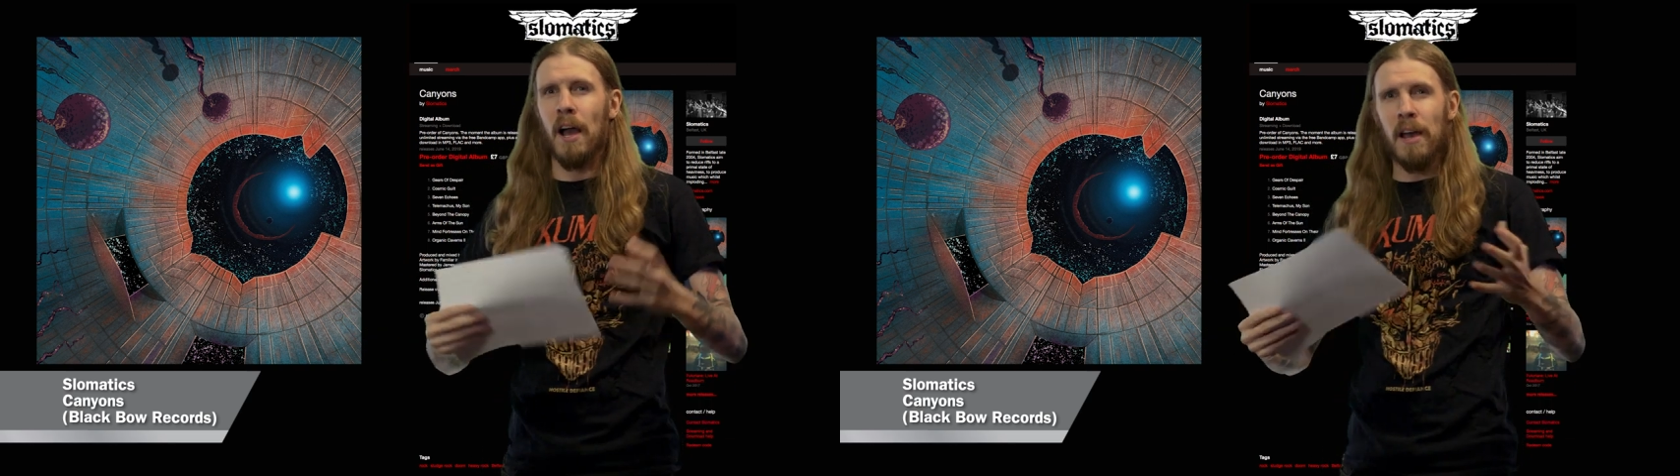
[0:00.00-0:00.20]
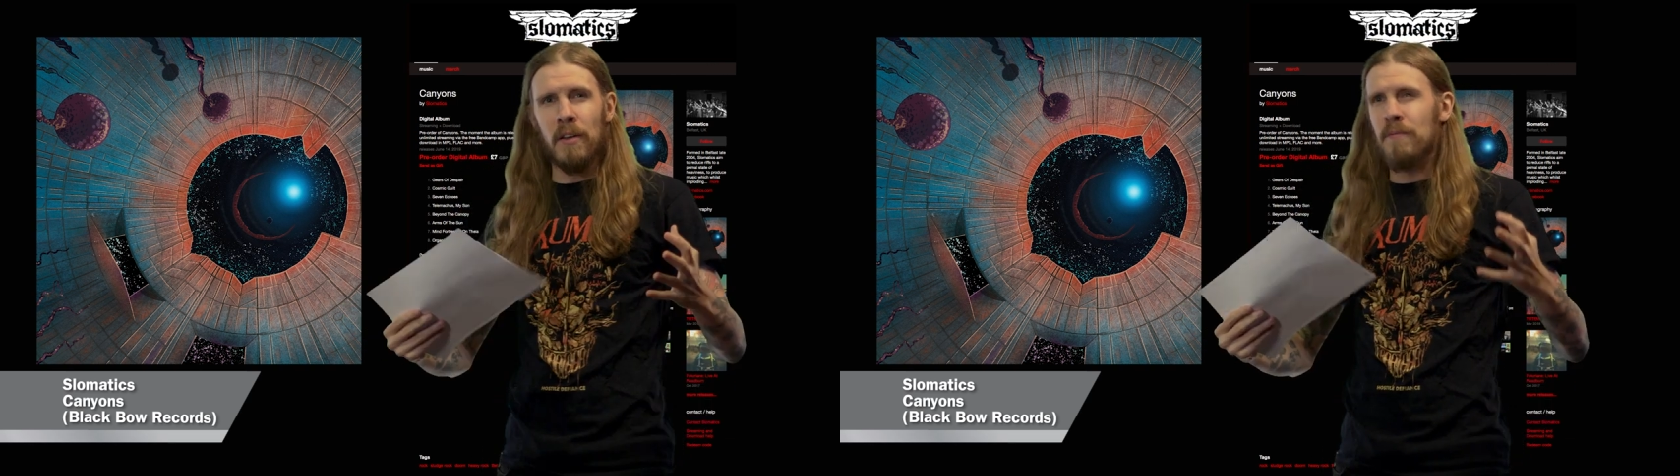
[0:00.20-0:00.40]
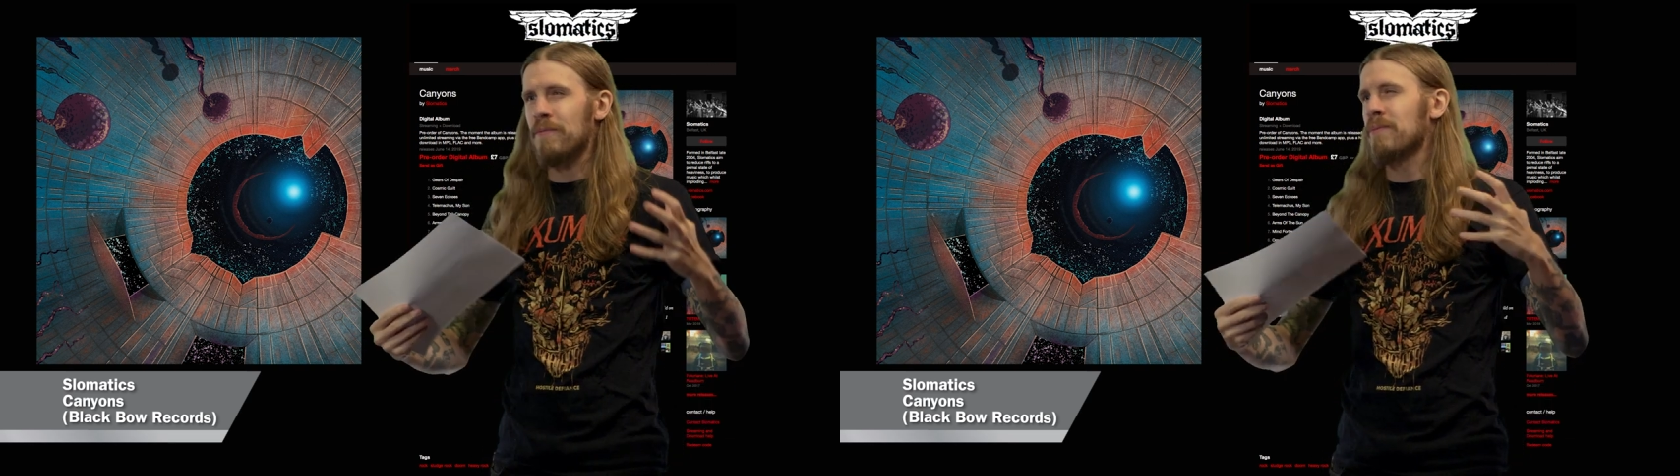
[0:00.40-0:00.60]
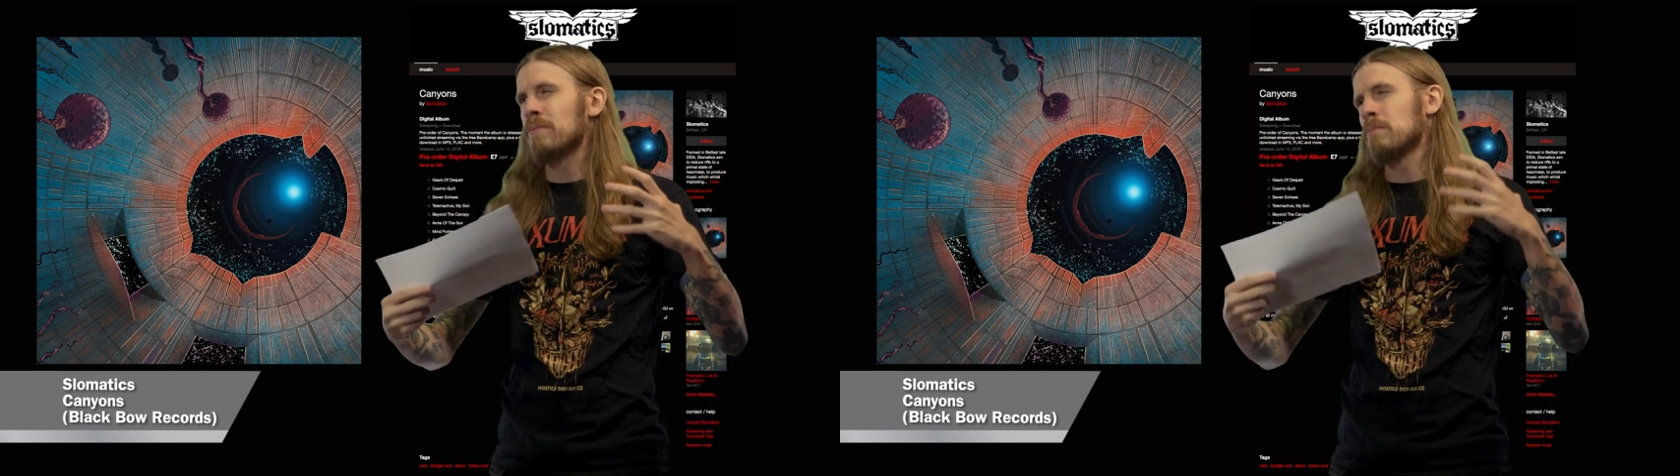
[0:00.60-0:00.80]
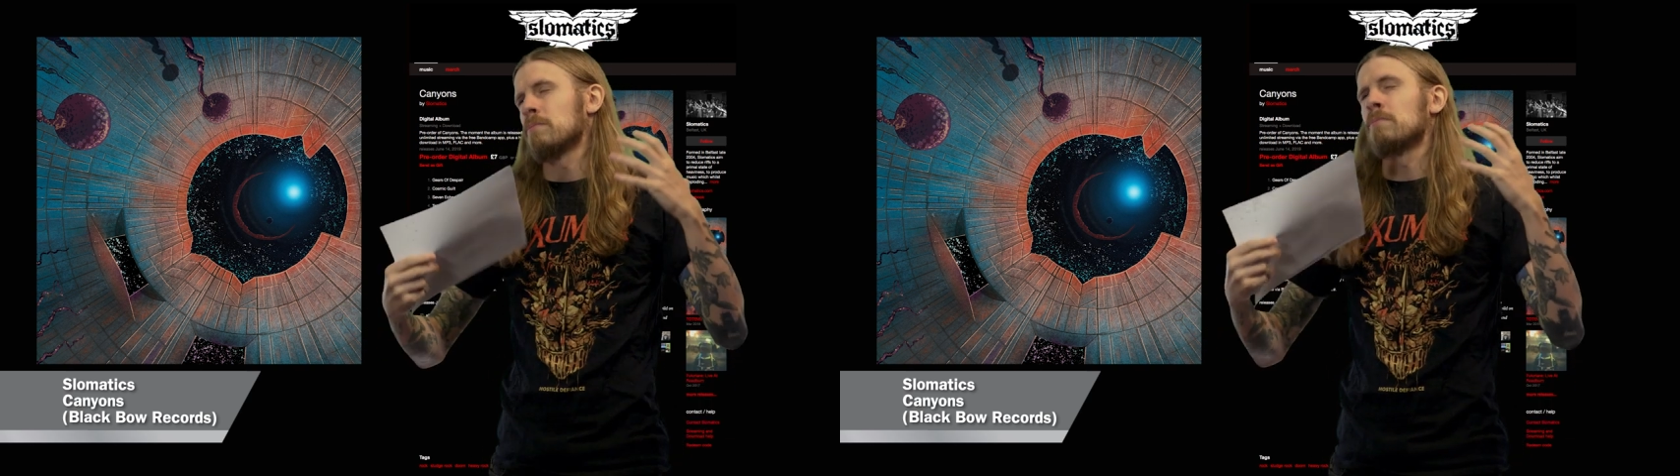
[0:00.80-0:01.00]
I've
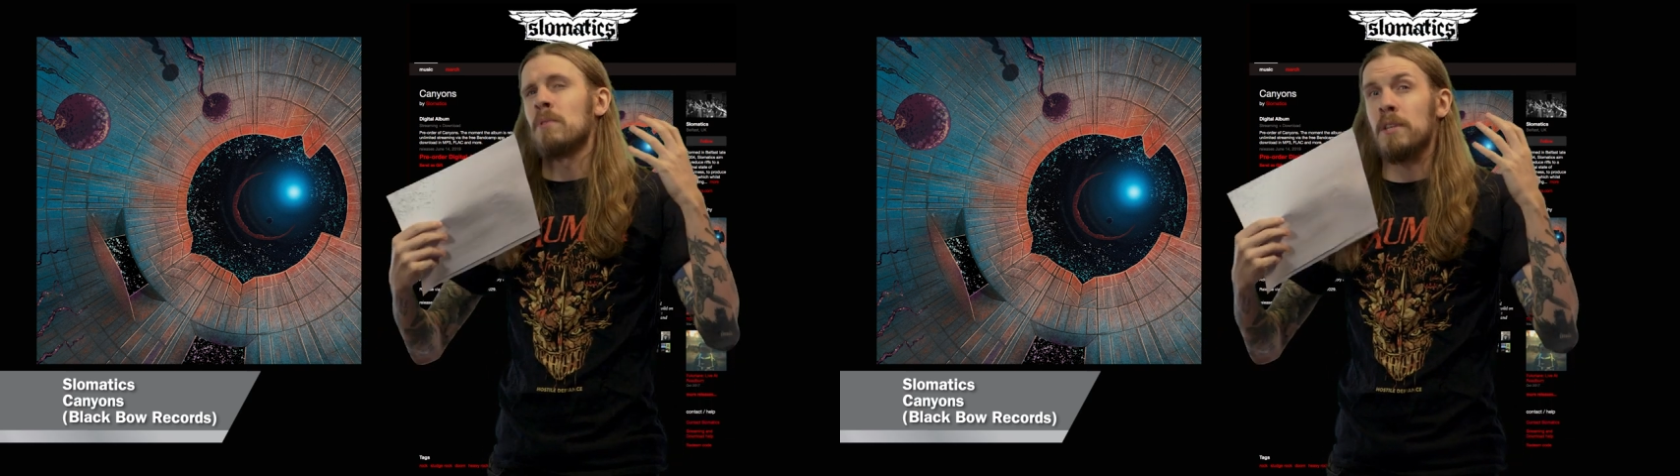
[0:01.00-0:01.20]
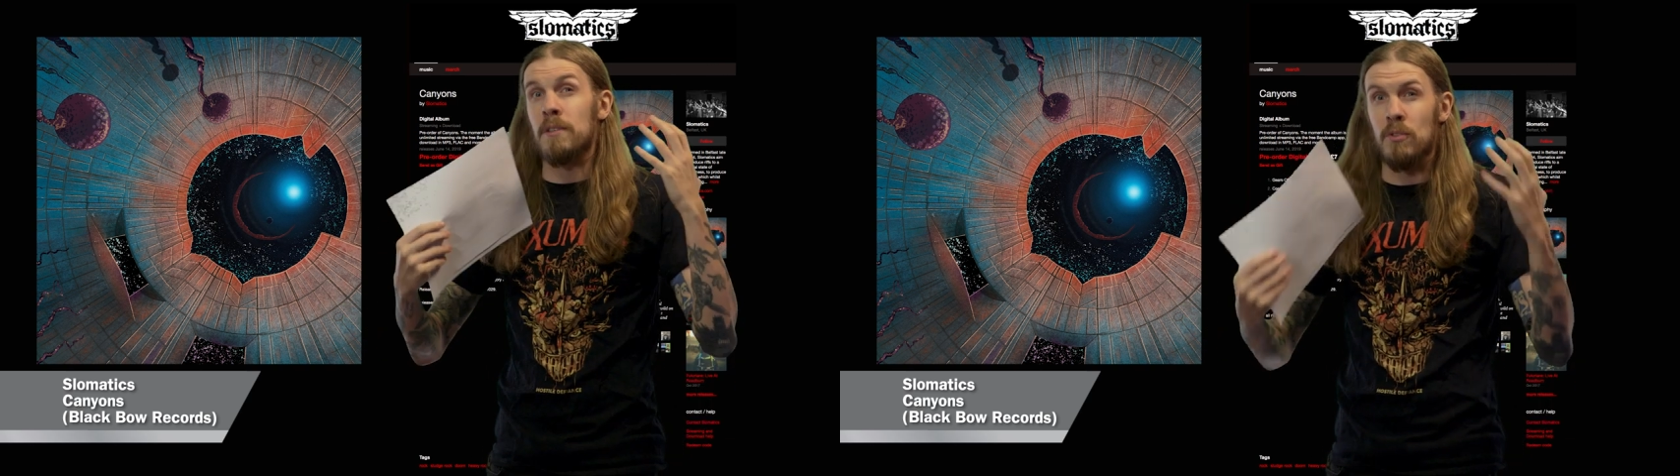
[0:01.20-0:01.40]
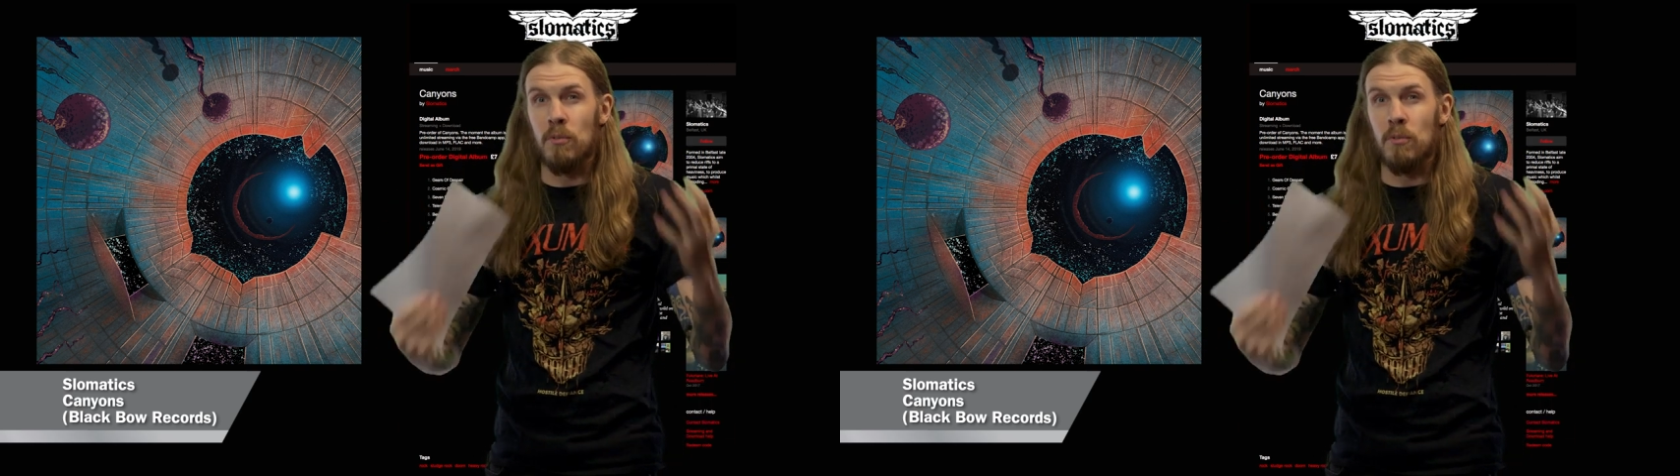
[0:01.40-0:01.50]
listened